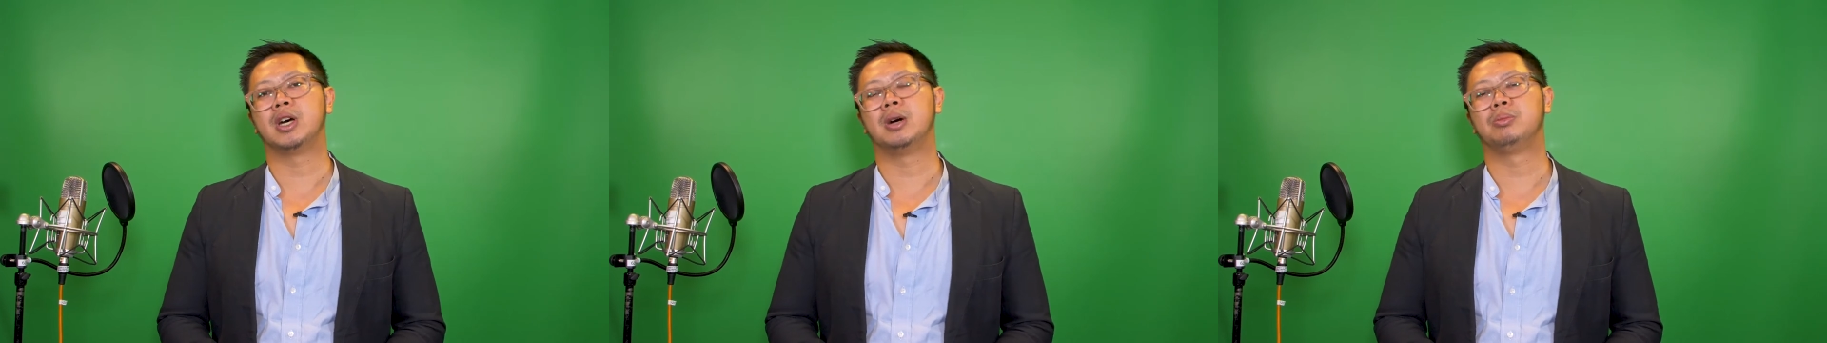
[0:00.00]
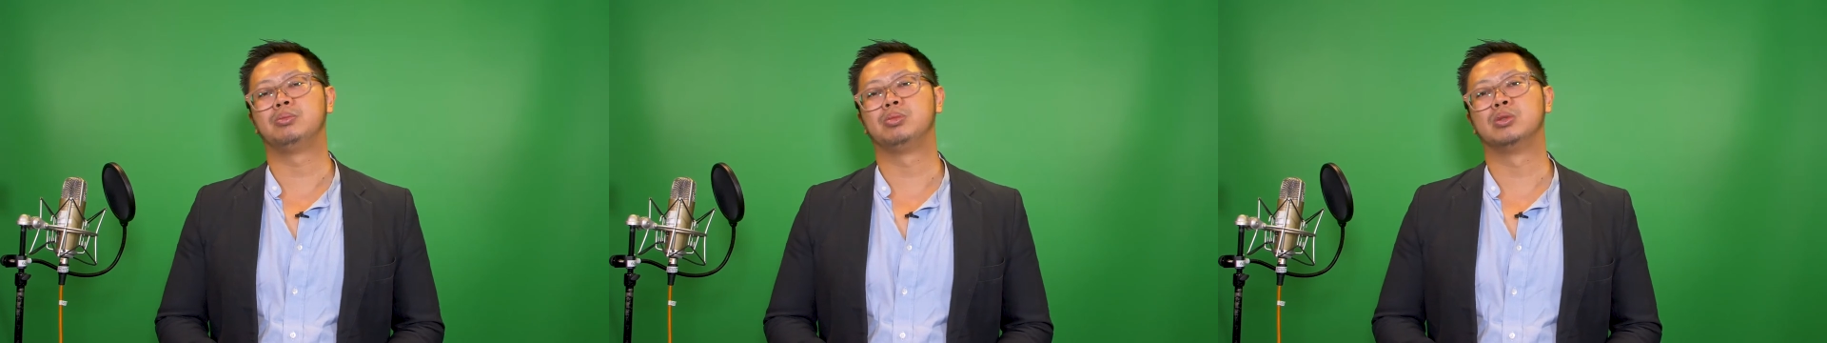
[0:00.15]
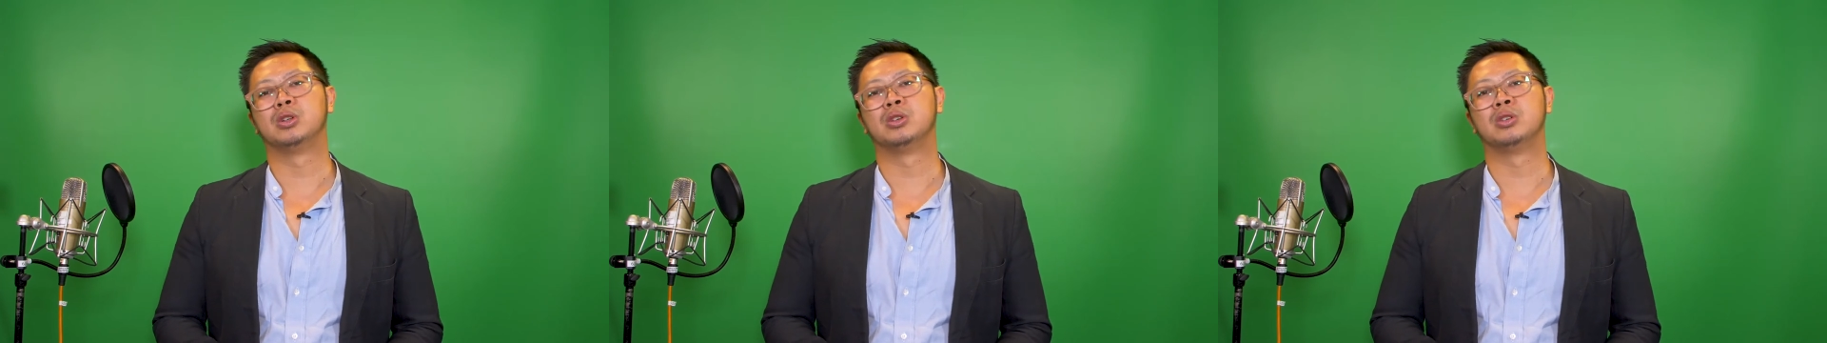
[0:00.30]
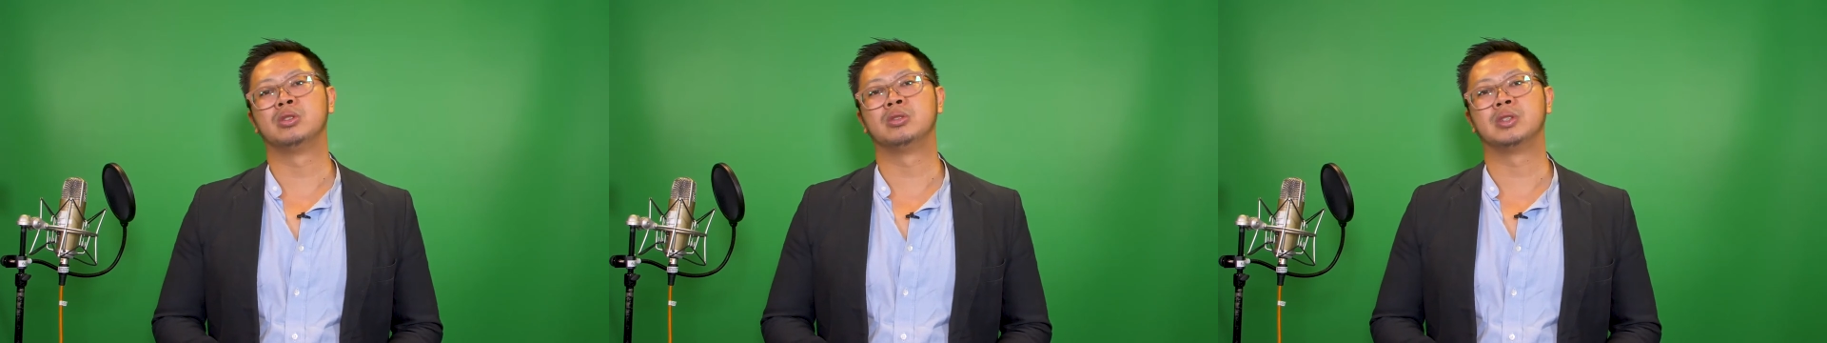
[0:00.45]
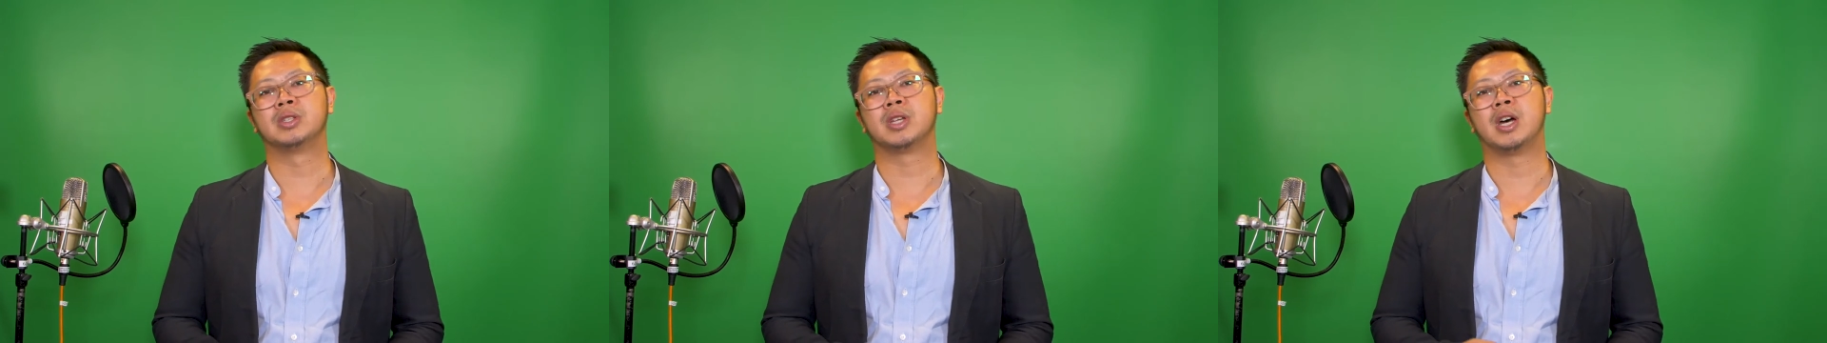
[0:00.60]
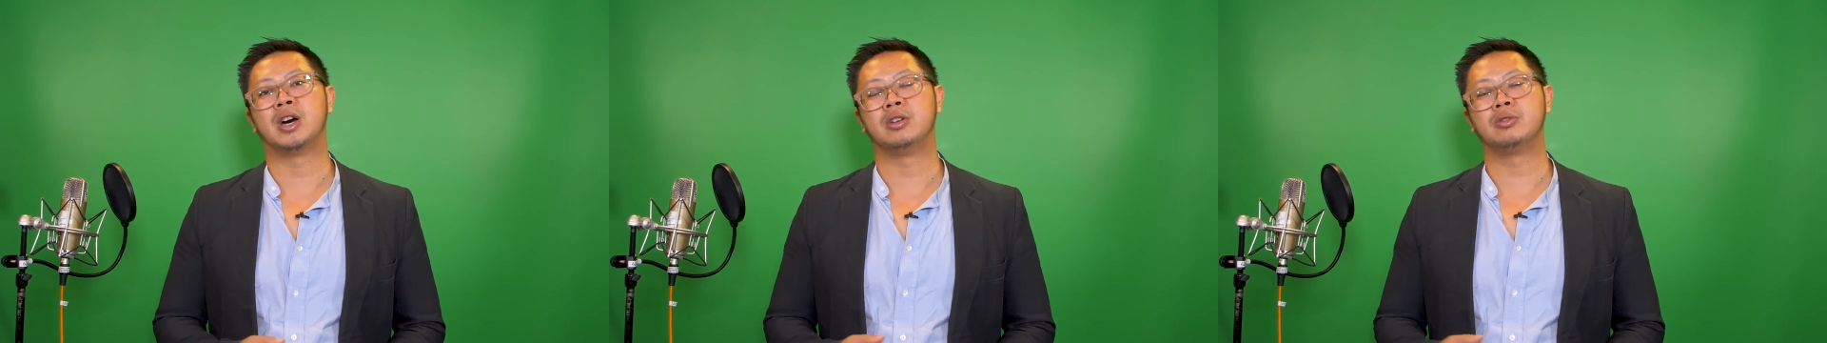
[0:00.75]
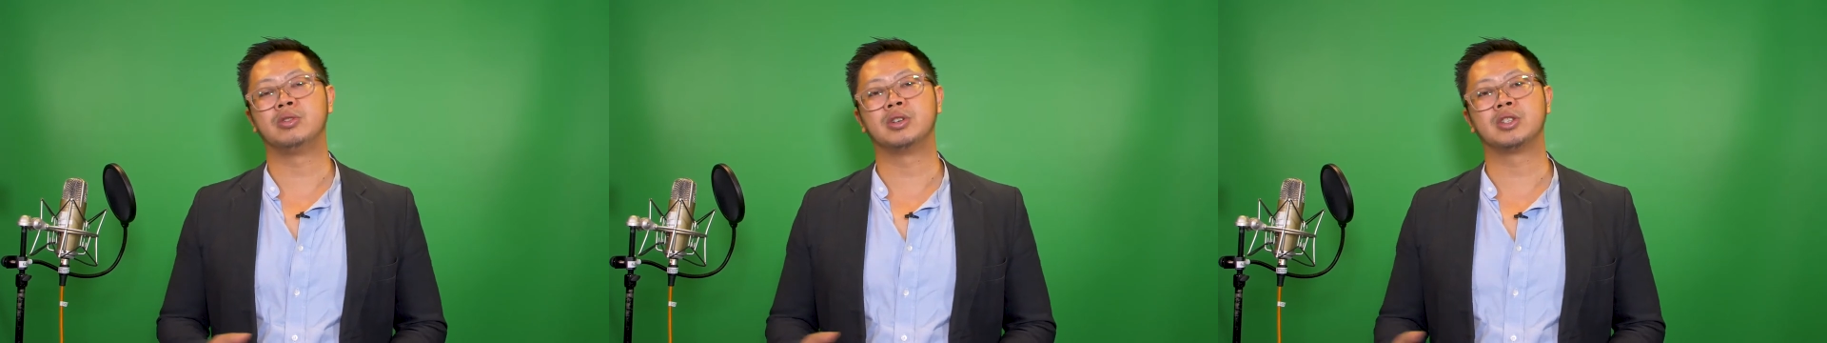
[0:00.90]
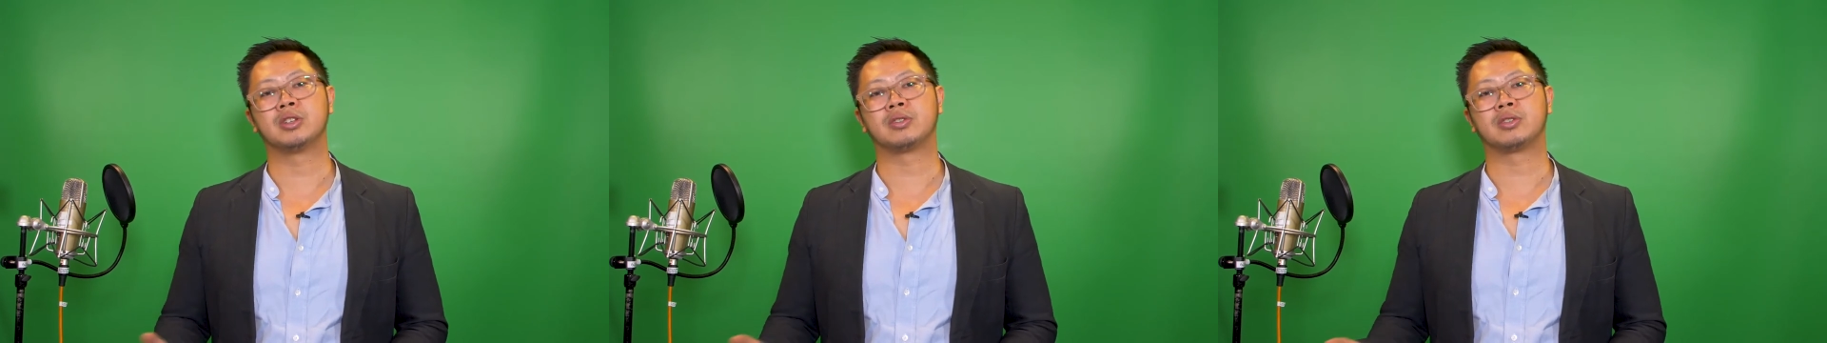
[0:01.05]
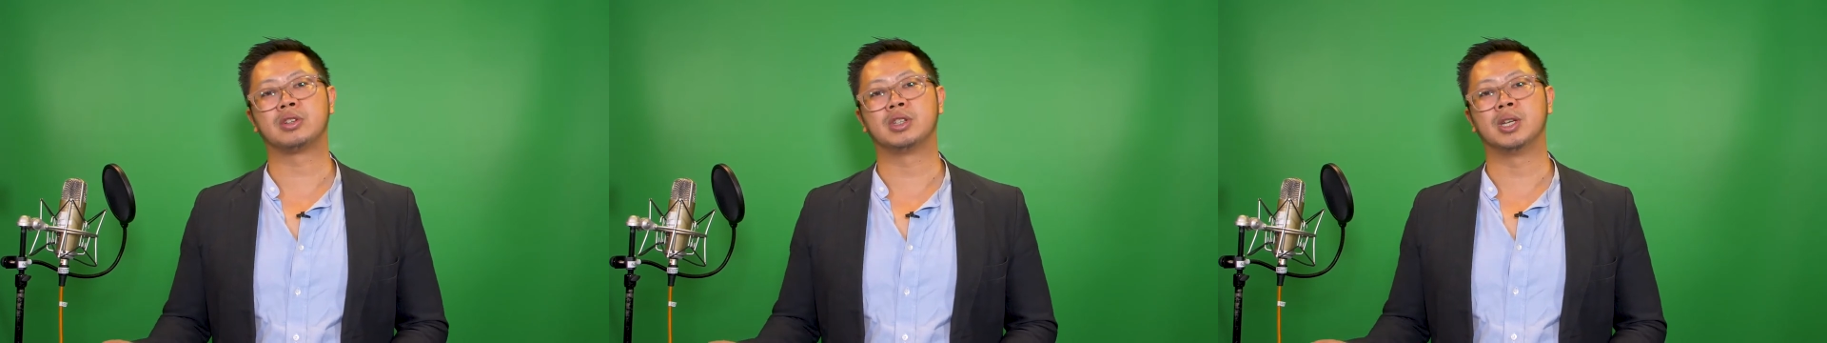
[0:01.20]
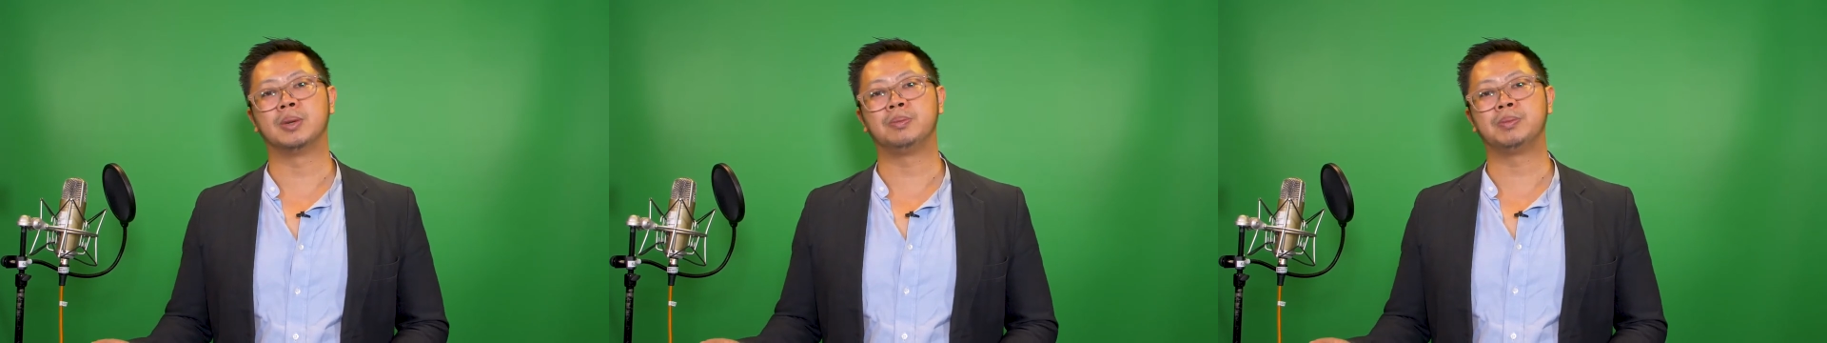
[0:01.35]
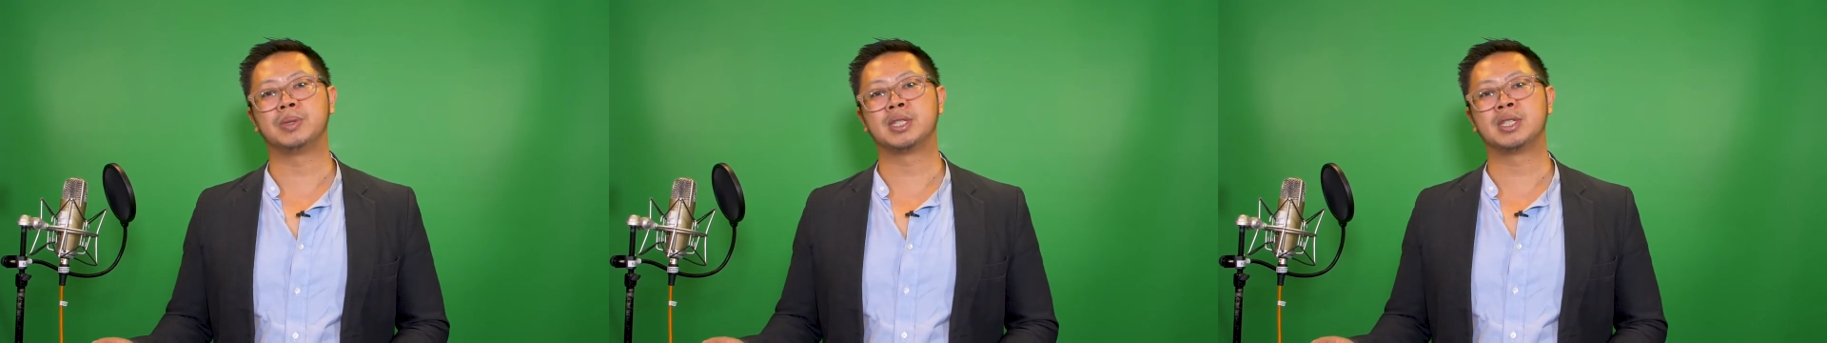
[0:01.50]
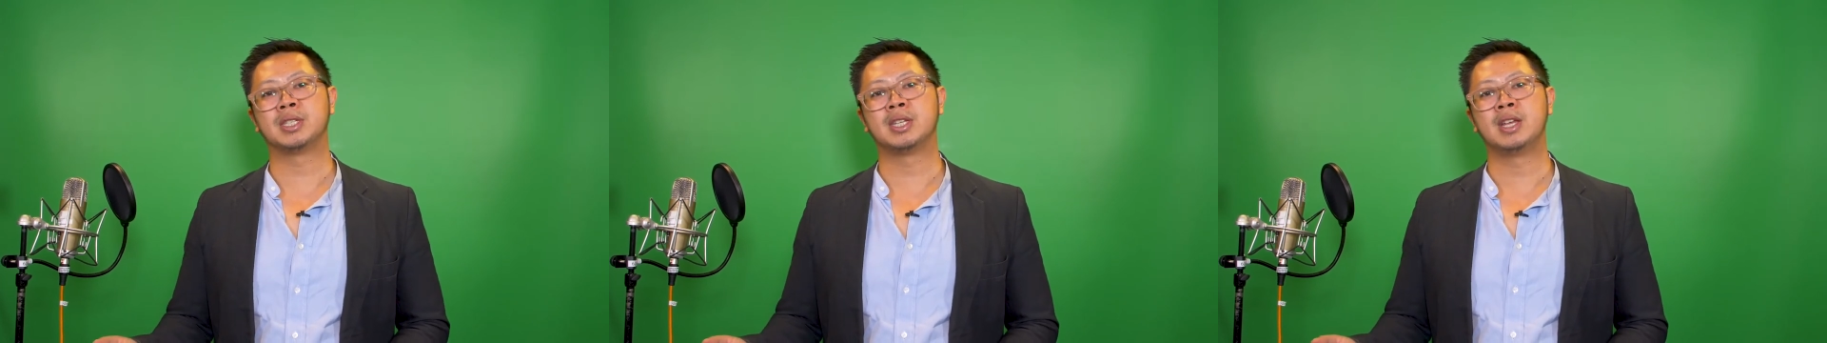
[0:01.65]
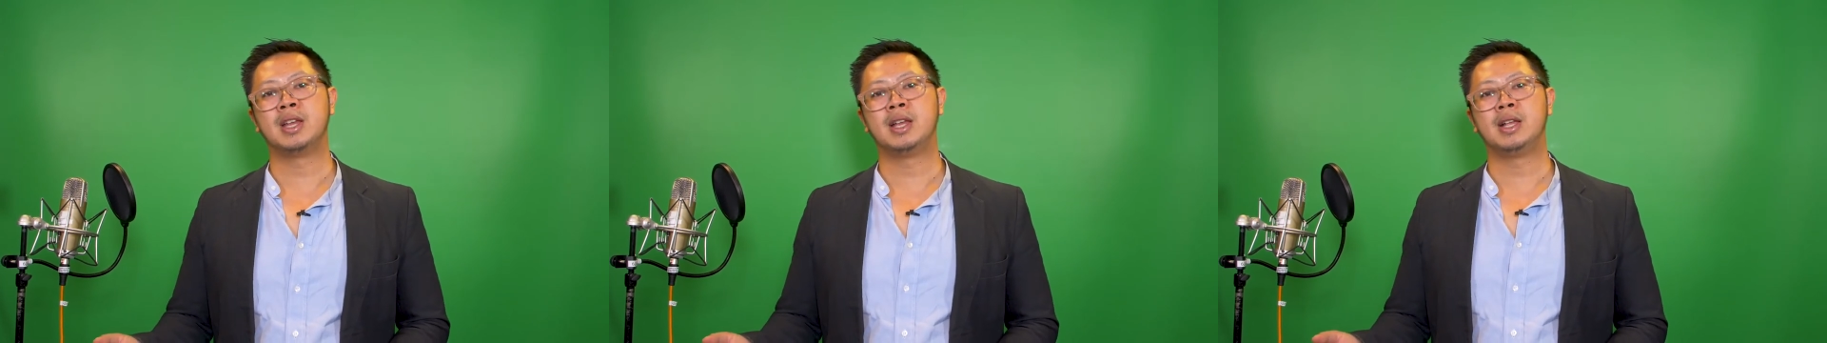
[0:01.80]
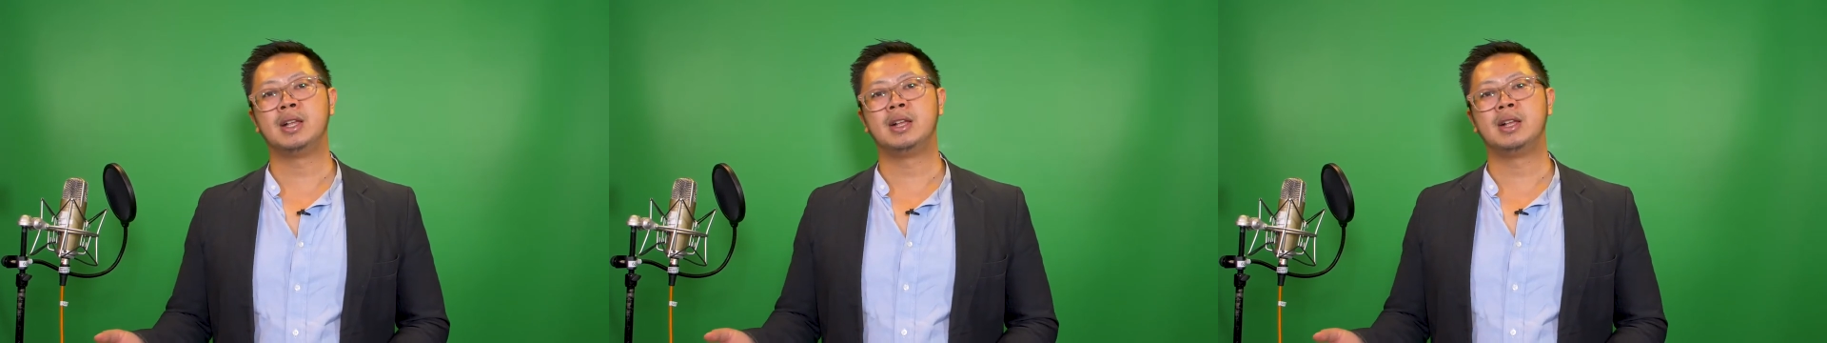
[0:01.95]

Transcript: upload hundreds of clips.